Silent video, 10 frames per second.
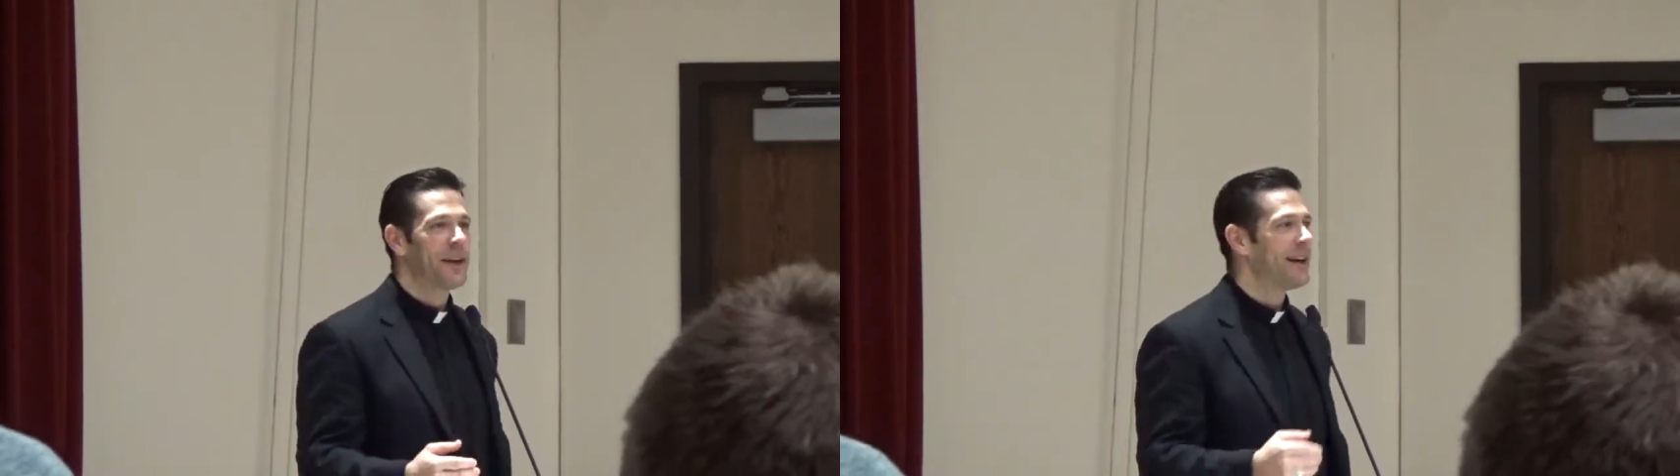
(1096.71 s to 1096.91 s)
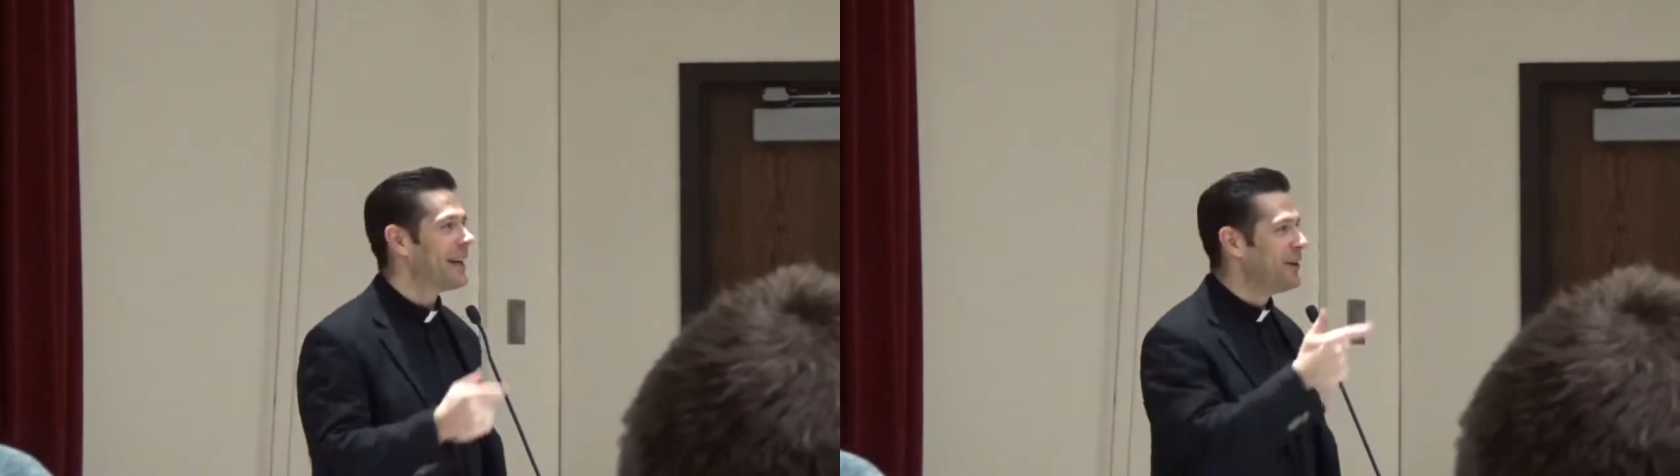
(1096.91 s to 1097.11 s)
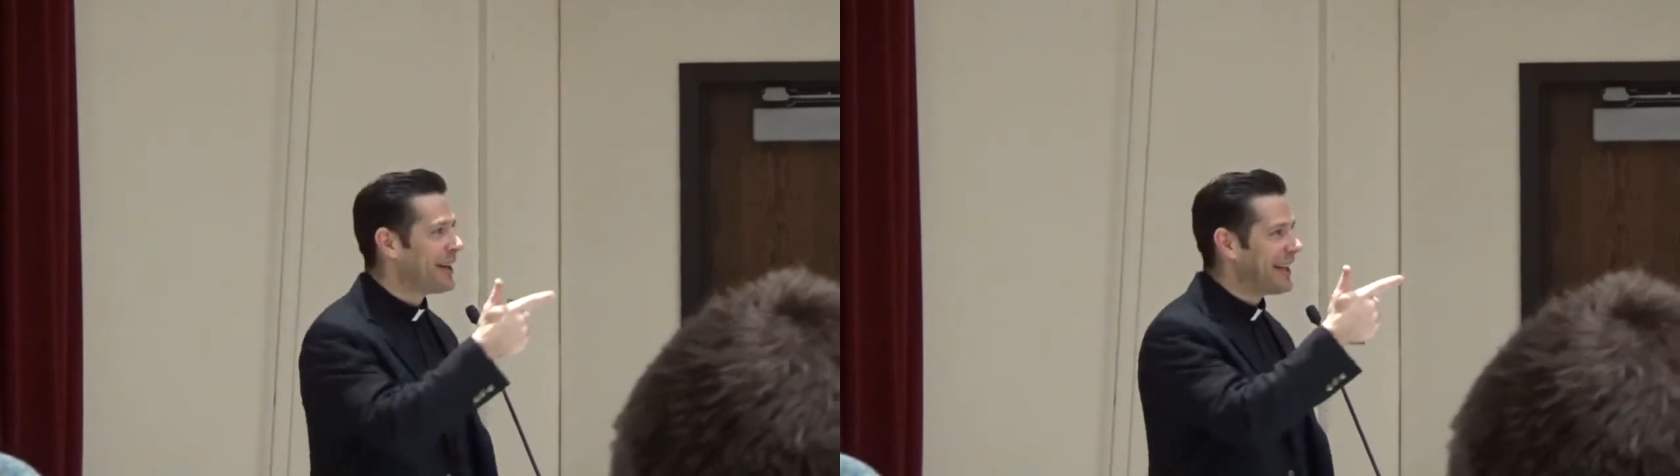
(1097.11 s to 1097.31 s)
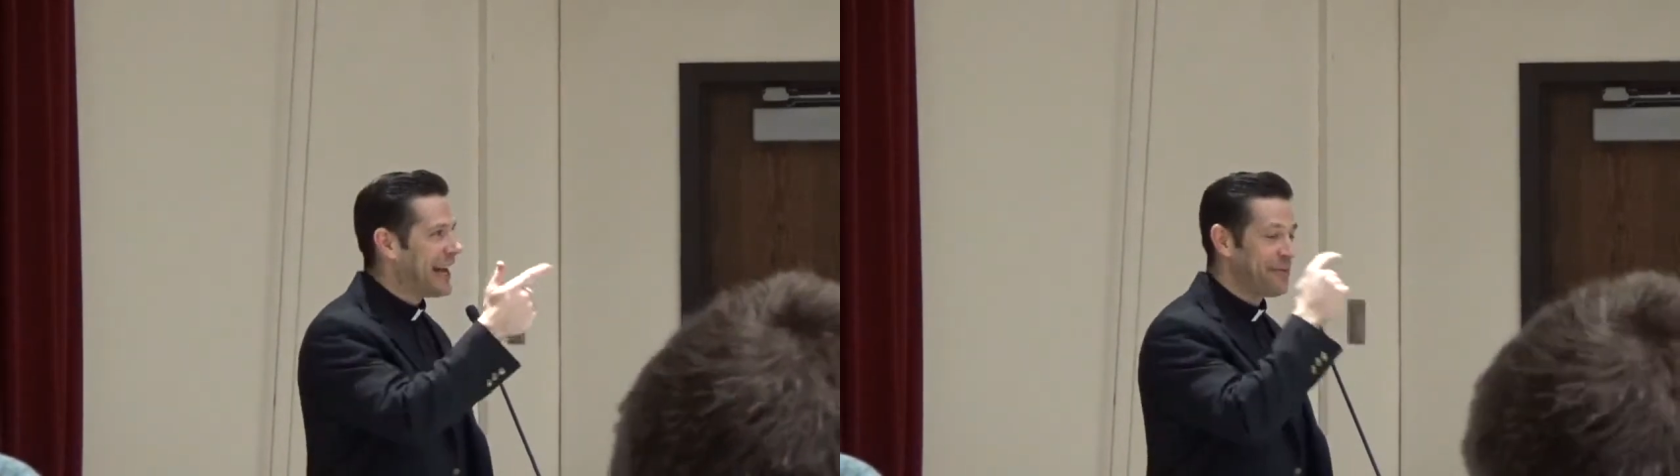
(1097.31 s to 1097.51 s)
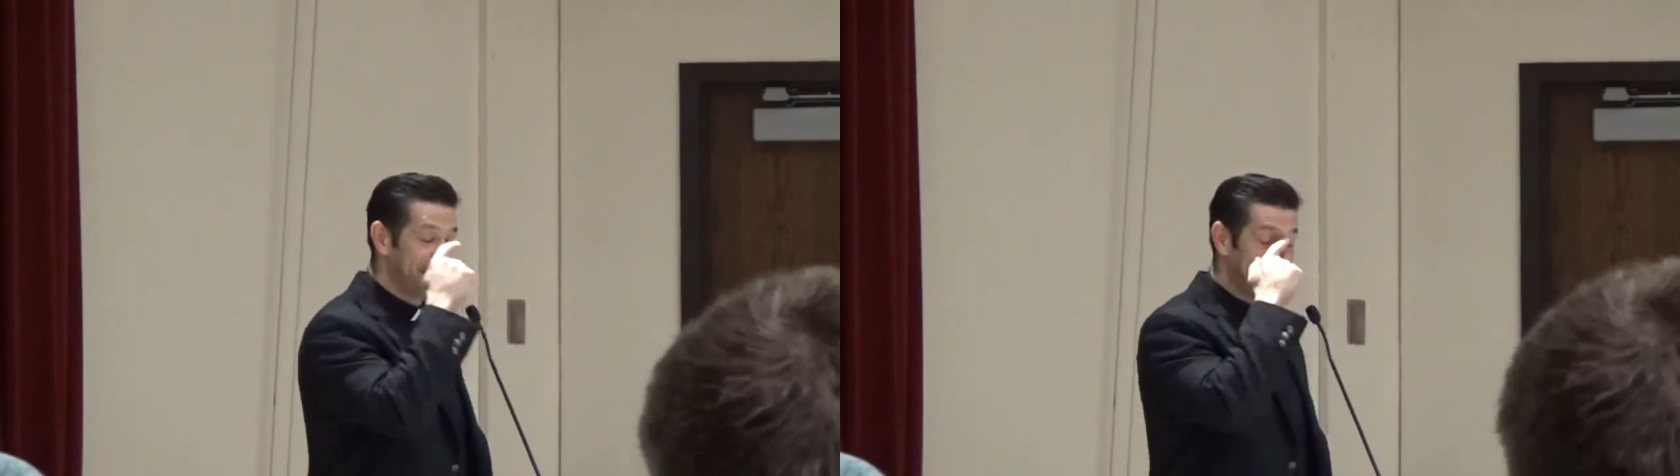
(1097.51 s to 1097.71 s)
done. You get an
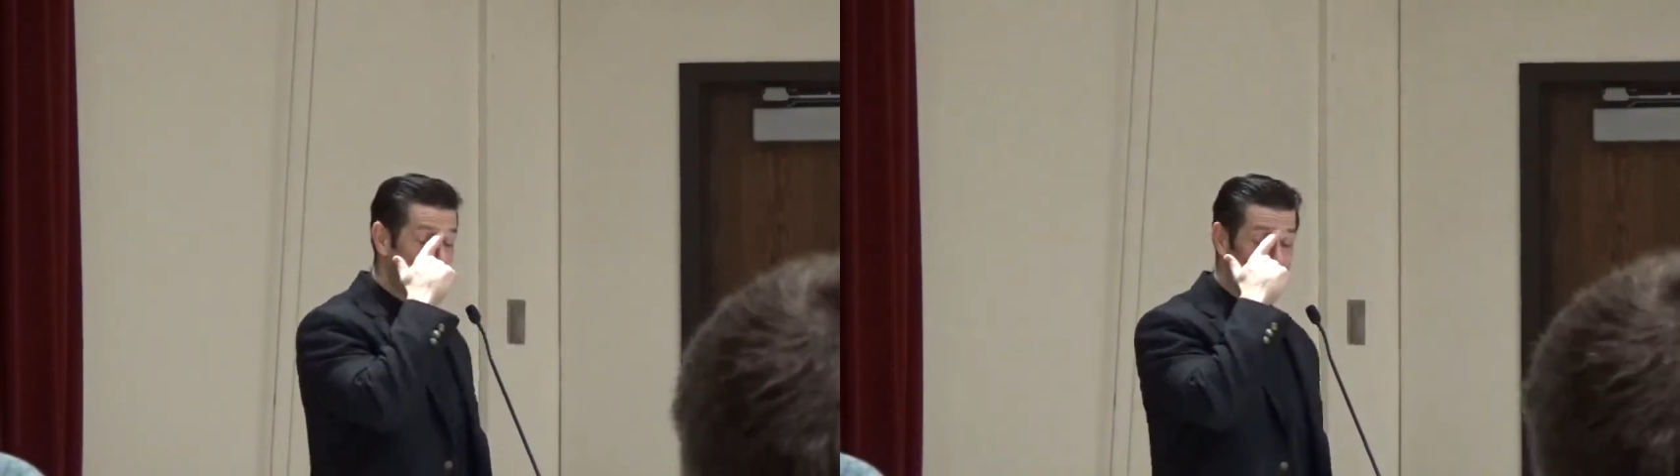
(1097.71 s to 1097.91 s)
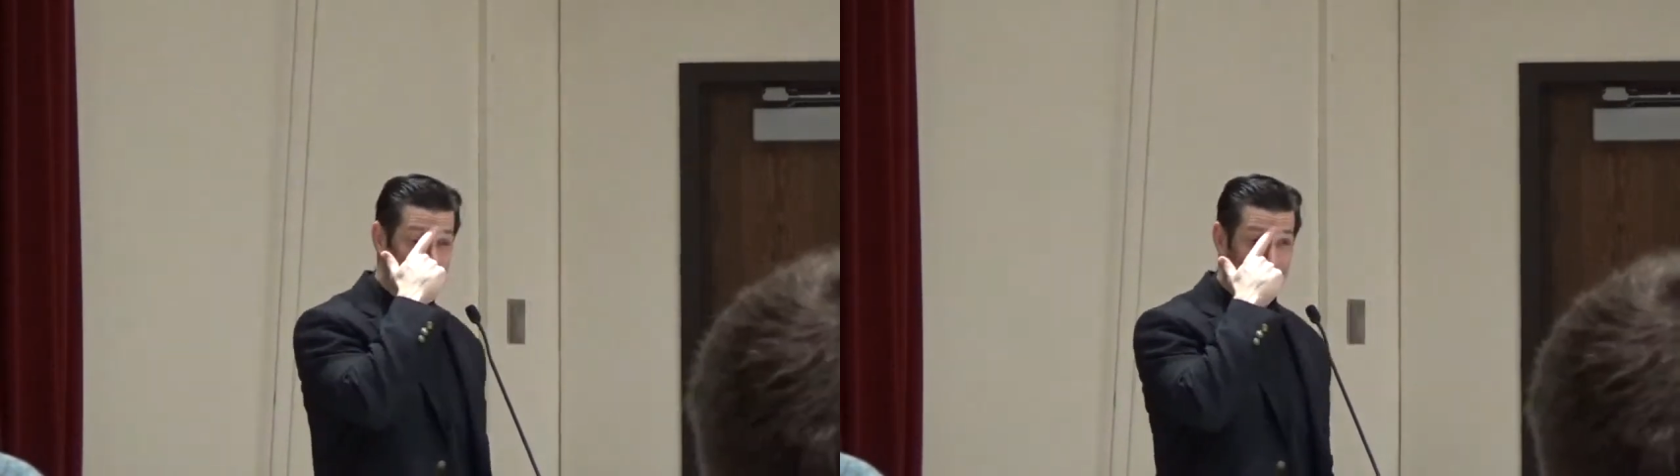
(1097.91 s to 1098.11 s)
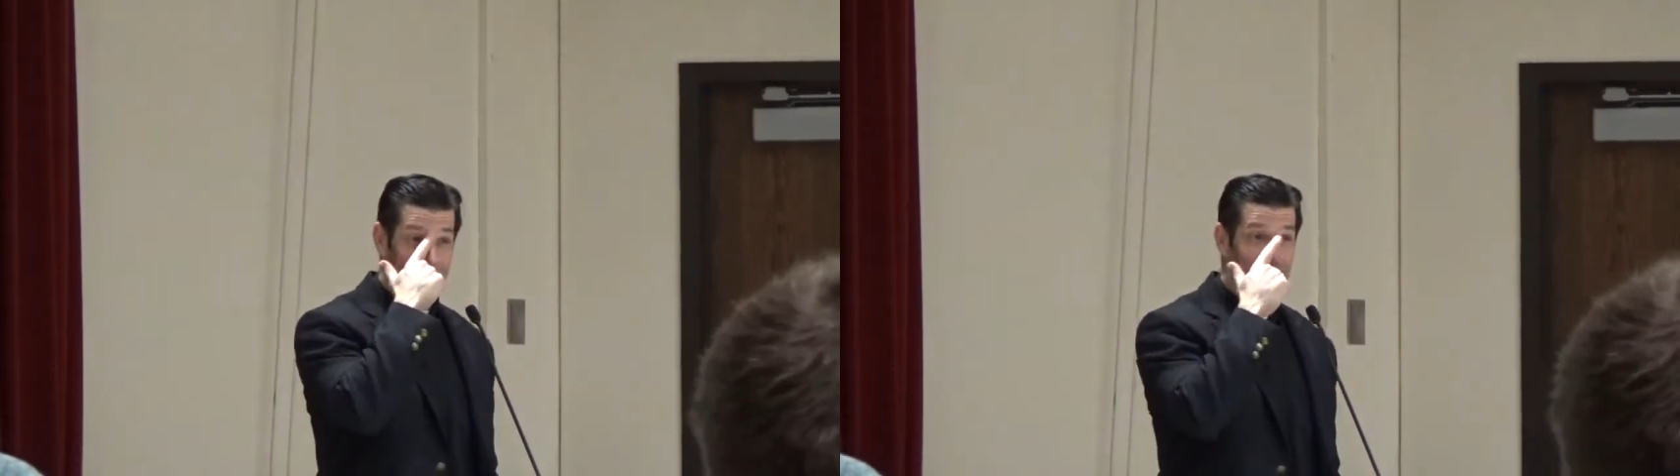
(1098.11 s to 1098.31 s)
A for the day.